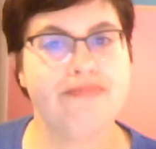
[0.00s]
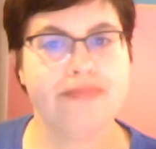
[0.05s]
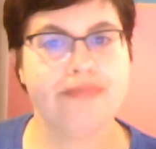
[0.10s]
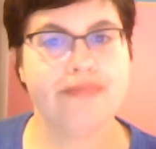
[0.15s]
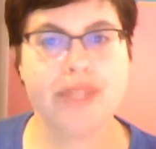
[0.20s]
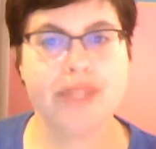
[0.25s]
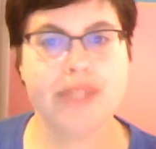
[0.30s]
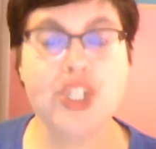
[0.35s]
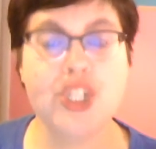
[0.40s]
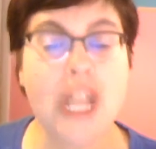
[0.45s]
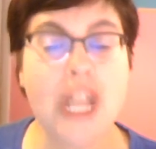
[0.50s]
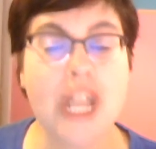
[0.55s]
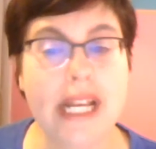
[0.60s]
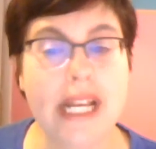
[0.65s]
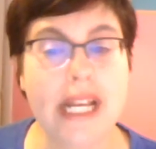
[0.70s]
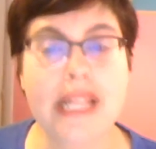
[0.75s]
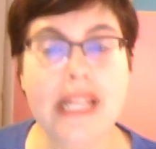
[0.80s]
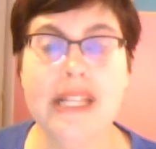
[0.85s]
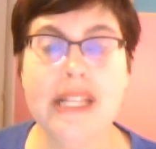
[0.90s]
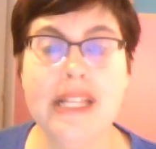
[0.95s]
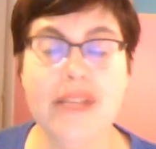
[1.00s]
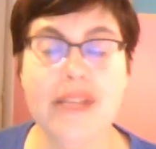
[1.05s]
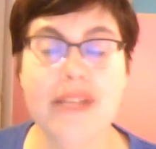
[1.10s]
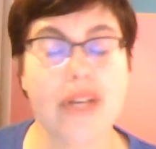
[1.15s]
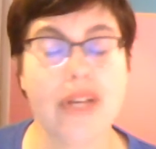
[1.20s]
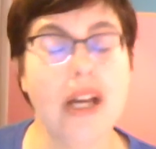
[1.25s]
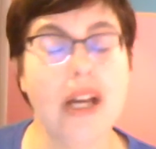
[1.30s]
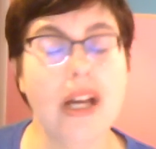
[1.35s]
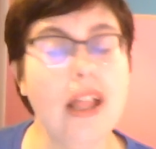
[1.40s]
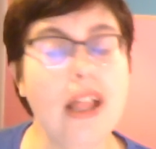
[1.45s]
shaded in different
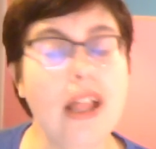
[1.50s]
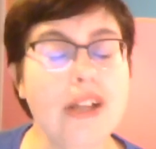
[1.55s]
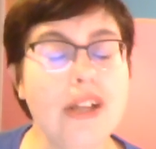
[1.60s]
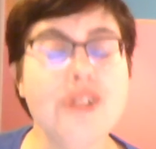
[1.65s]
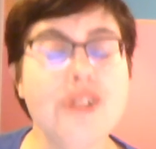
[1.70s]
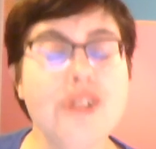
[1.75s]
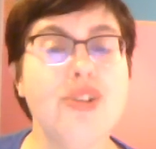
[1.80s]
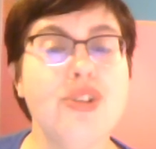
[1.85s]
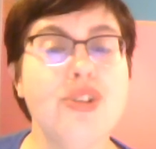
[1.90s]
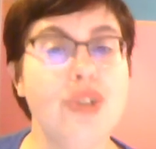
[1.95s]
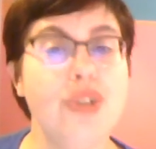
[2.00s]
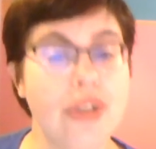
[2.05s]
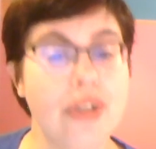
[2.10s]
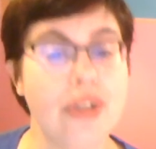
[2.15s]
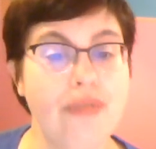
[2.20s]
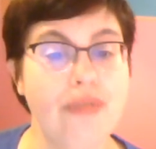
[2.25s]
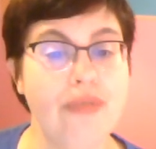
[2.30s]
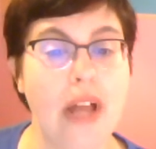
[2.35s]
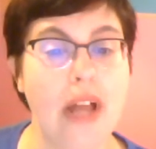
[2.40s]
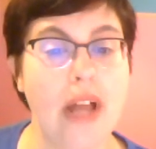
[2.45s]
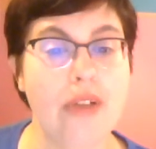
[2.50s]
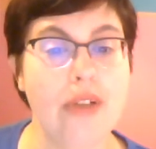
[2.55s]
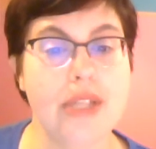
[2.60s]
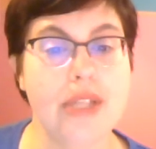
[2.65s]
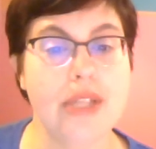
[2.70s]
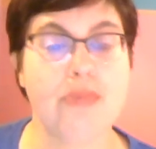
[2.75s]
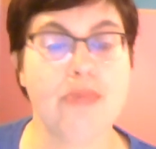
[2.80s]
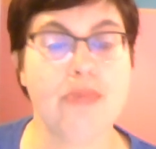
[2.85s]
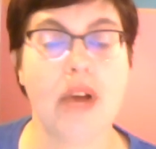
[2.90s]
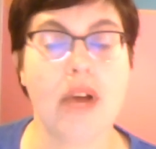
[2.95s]
colors, so you can follow this
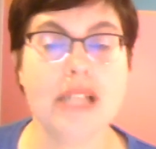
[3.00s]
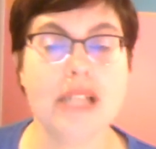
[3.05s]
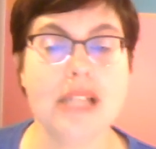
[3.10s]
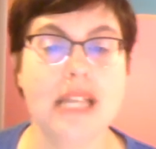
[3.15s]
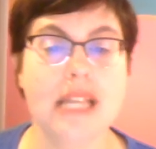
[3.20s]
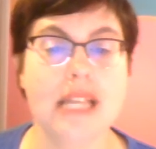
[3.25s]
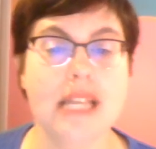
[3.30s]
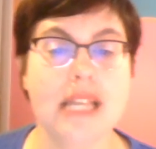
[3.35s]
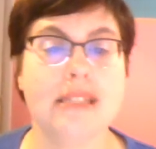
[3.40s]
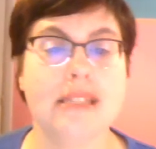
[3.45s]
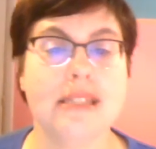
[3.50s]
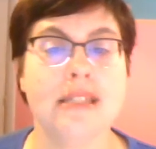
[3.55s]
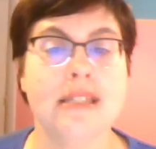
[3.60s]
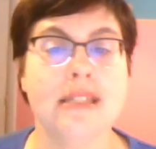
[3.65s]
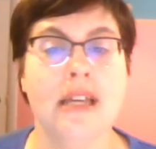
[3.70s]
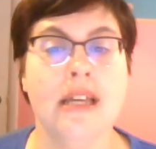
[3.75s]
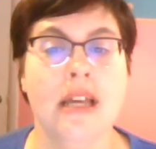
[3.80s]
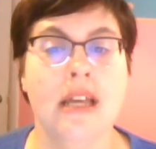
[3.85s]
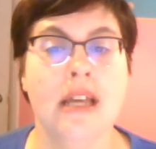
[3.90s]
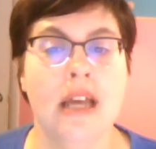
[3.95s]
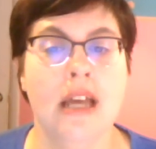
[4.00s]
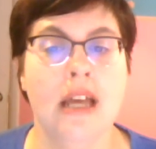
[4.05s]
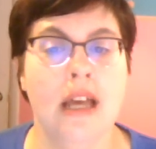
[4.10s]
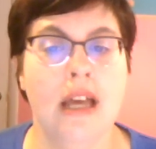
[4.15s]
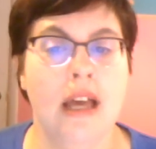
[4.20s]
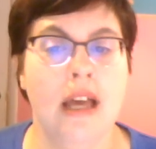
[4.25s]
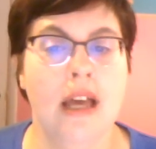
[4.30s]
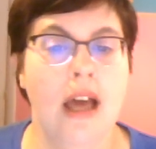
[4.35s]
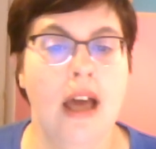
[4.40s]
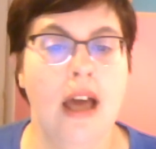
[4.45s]
process.
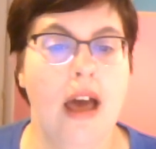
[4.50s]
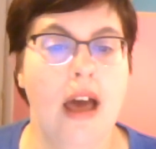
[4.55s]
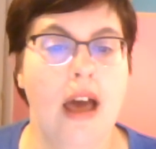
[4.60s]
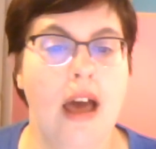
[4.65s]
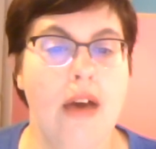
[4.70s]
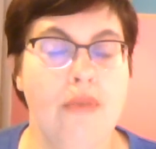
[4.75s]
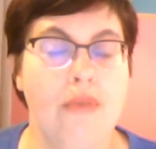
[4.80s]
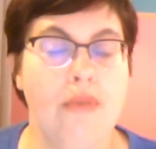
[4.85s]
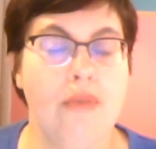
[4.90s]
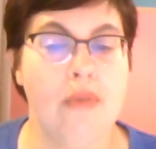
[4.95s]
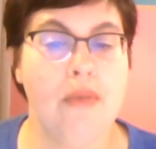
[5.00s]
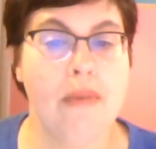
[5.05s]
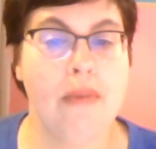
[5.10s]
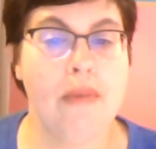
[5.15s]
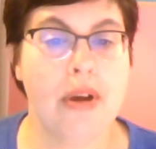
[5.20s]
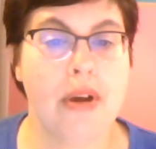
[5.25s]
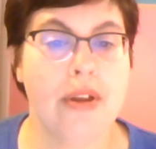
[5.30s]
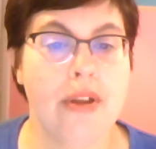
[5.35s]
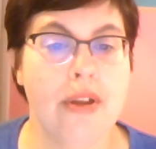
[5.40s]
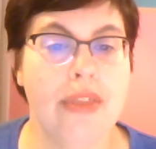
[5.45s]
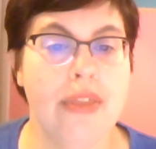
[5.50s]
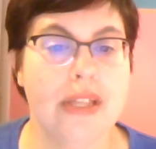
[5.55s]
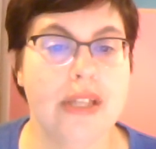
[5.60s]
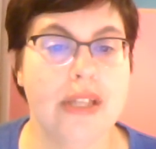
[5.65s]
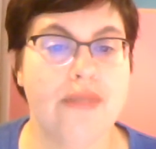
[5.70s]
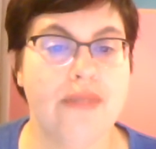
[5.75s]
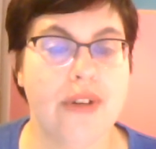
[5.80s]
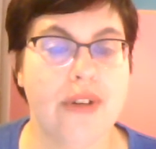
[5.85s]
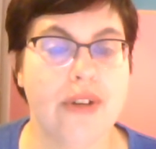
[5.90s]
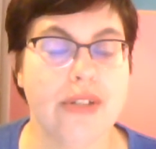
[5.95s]
Remember, this
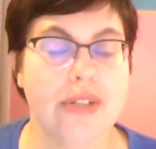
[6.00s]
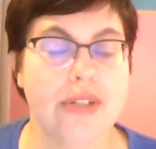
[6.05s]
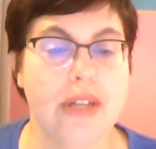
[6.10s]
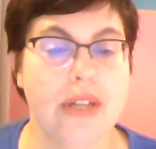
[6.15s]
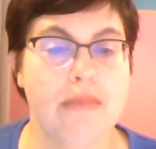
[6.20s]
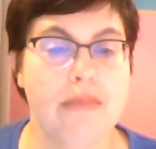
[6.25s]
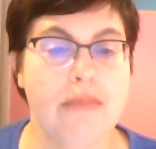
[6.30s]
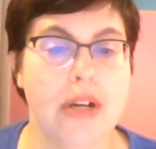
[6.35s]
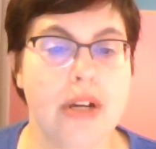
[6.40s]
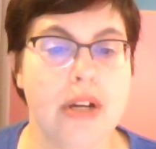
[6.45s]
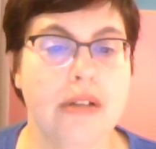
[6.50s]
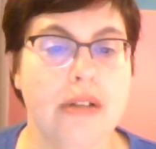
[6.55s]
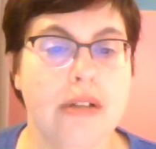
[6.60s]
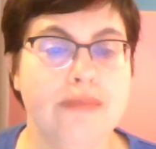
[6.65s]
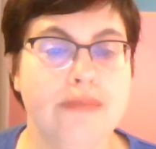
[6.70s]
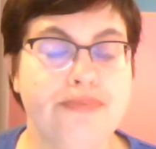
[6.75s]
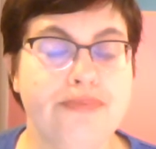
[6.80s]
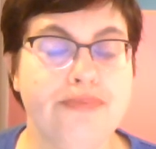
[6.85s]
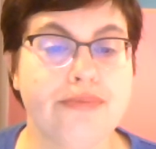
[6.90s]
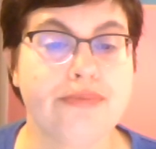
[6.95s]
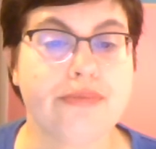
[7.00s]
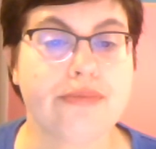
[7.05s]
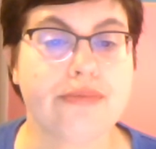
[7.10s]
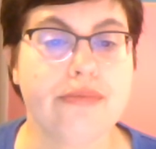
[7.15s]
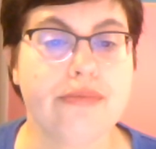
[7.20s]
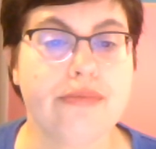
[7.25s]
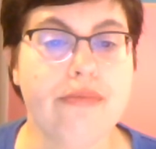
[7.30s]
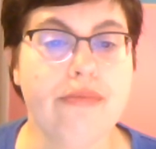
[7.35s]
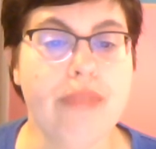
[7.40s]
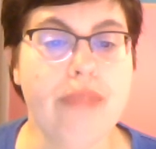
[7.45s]
first number
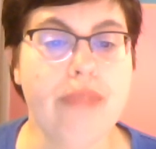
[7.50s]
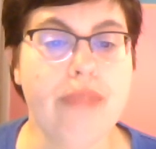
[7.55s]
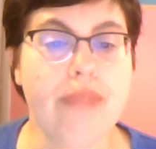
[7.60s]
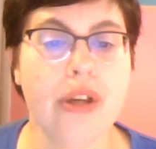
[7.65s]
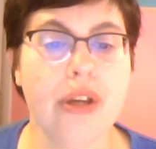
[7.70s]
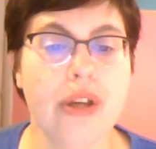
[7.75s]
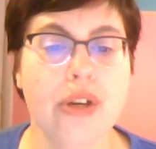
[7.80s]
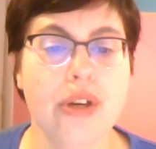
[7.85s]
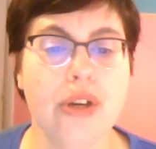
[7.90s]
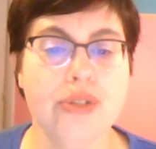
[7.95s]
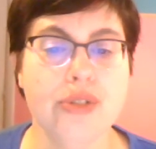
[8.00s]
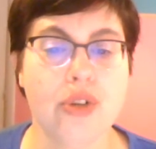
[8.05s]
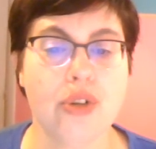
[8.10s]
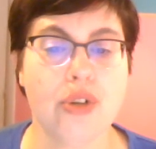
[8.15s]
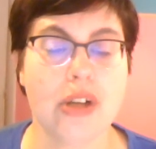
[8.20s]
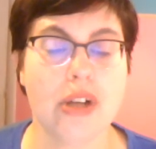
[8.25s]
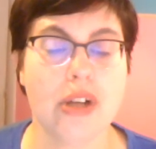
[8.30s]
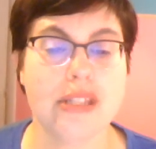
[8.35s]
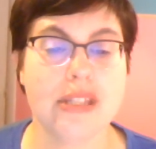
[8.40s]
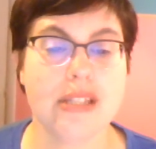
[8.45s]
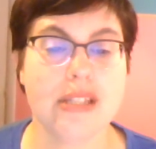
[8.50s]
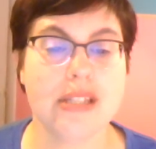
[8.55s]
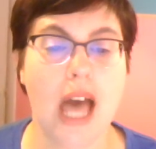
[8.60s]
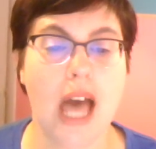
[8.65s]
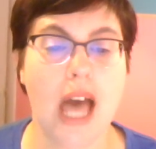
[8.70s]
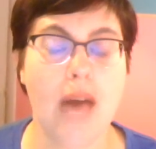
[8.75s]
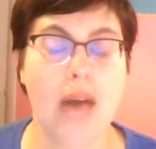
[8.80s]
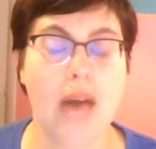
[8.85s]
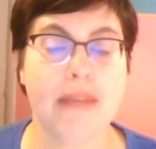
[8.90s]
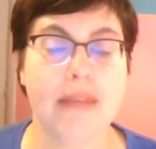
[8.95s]
goes across the
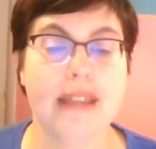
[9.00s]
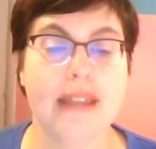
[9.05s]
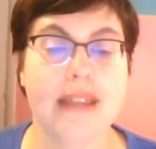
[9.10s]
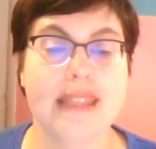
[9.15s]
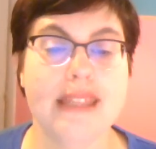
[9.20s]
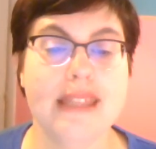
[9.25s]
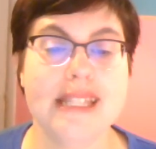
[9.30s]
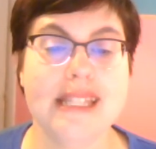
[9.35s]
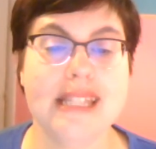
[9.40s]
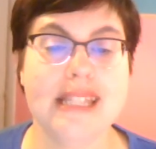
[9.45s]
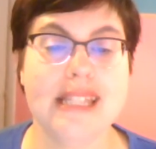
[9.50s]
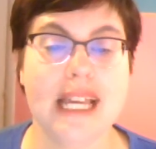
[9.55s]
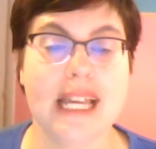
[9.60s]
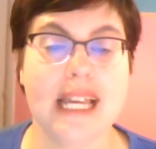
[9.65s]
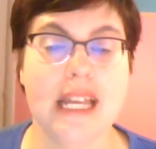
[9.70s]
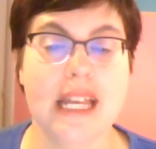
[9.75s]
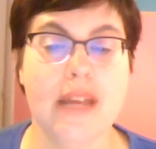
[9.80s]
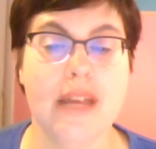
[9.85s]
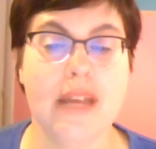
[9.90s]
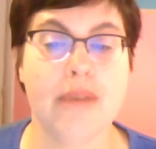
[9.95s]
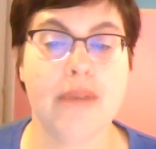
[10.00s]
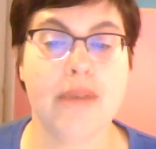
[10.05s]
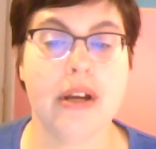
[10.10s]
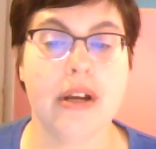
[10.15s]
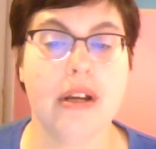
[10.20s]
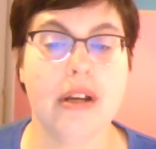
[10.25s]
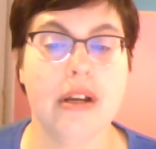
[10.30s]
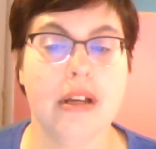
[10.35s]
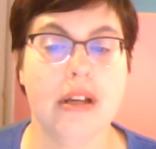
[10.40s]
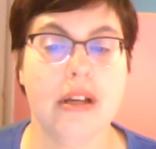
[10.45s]
top. The second number
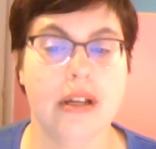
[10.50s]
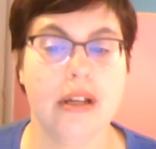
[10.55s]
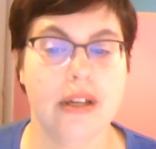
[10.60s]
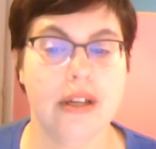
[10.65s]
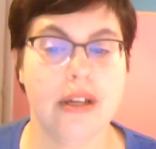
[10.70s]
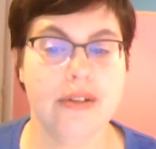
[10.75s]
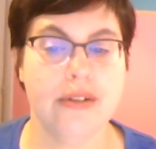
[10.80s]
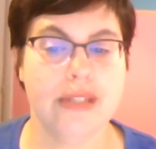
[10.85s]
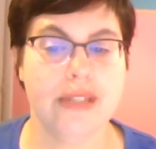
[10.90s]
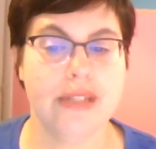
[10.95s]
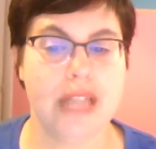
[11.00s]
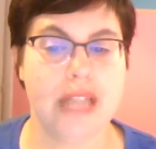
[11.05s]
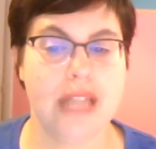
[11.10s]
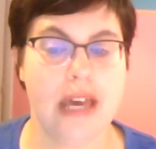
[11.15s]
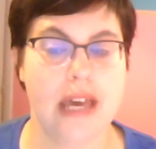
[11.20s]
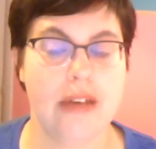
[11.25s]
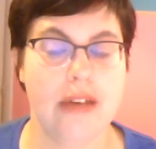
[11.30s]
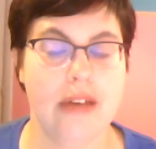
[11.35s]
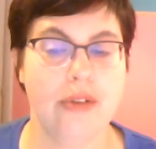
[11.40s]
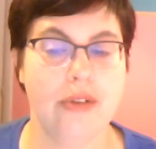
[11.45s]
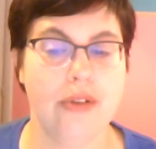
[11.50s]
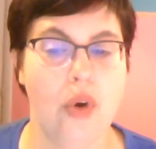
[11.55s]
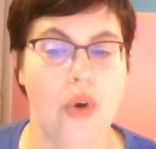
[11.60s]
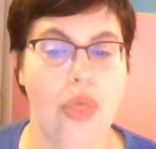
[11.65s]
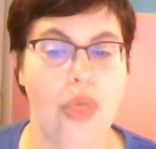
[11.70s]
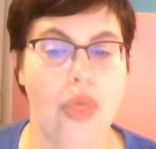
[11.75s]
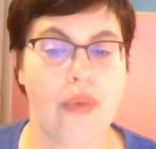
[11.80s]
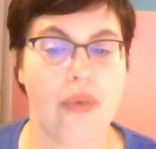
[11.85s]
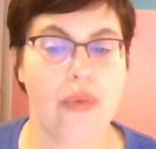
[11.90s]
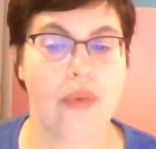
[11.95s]
goes down on the
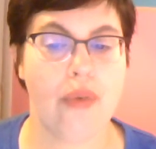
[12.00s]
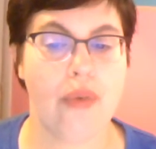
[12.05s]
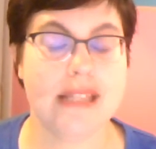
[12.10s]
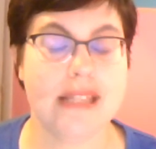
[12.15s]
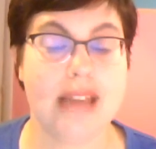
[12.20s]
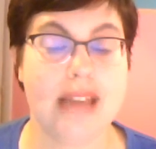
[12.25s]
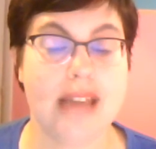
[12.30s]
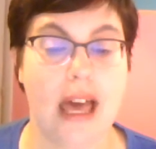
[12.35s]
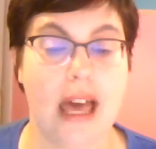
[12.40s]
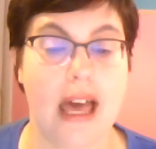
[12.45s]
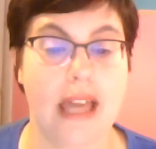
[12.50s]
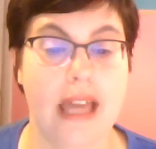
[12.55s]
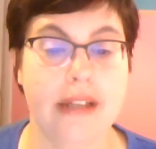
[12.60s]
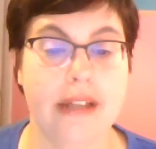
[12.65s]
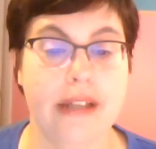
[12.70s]
right side.